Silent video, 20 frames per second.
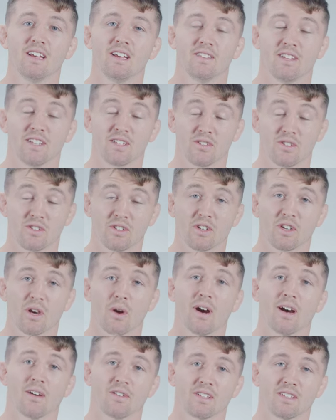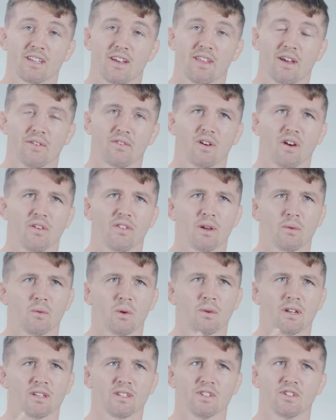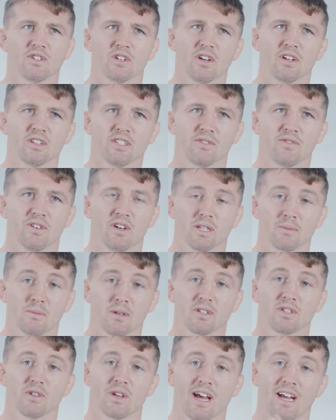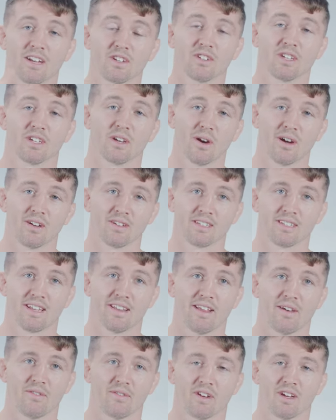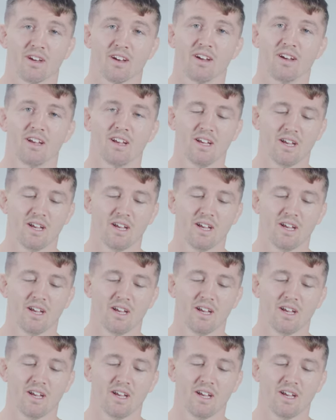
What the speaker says: This is to go out to South Africa. I think we went to Jersey first, but to actually go out to South Africa.